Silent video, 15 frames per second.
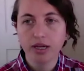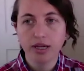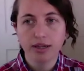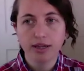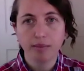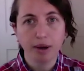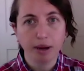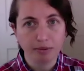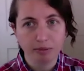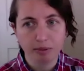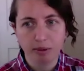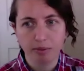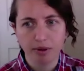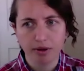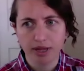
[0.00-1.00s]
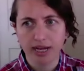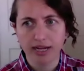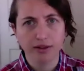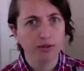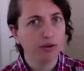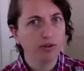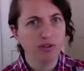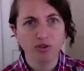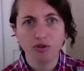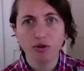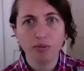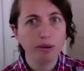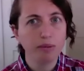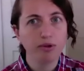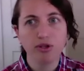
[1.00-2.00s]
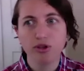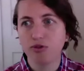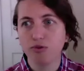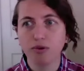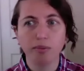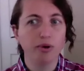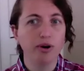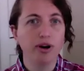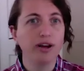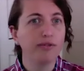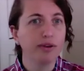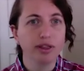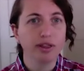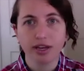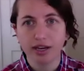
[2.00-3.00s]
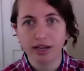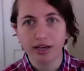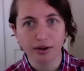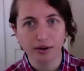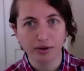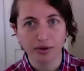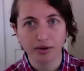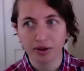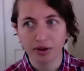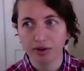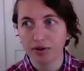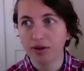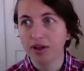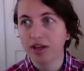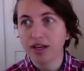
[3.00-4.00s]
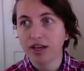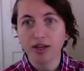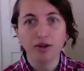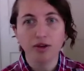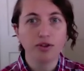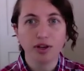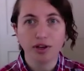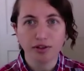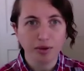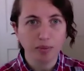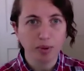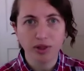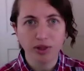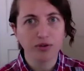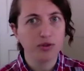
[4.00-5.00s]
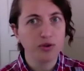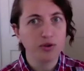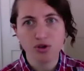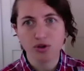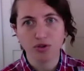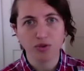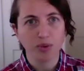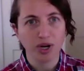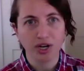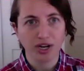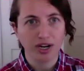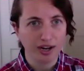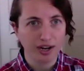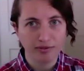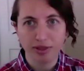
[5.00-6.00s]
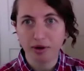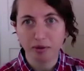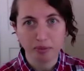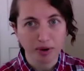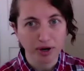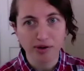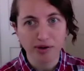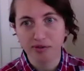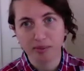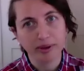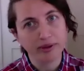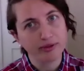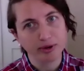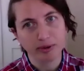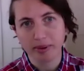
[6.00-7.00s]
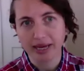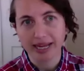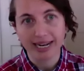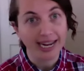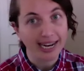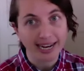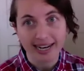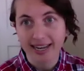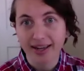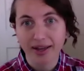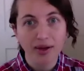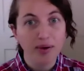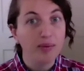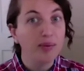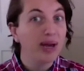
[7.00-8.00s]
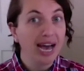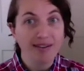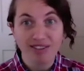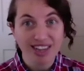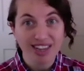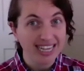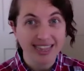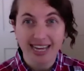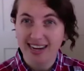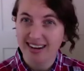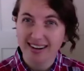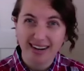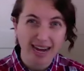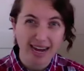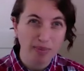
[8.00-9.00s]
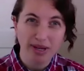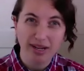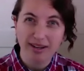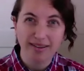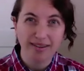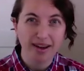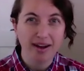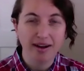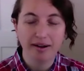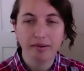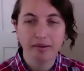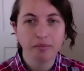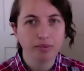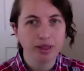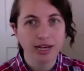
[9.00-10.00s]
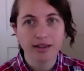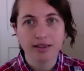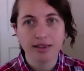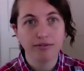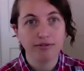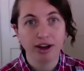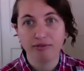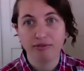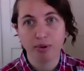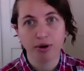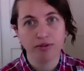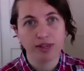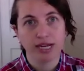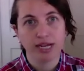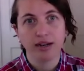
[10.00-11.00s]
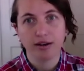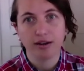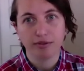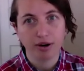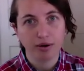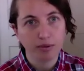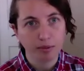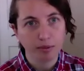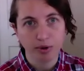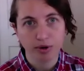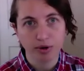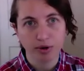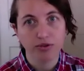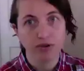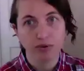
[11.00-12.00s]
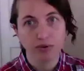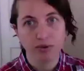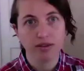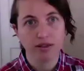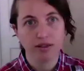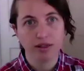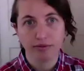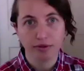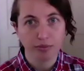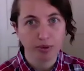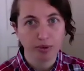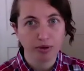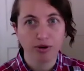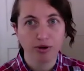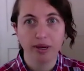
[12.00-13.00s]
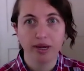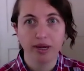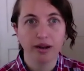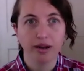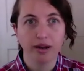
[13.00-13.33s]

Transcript: Sometimes people are like, do people just report everything? You tell someone their sutures weren't good enough and they report you for mistreatment, and we haven't seen that happen. Less than 5% of our reports don't rise to the level of mistreatment.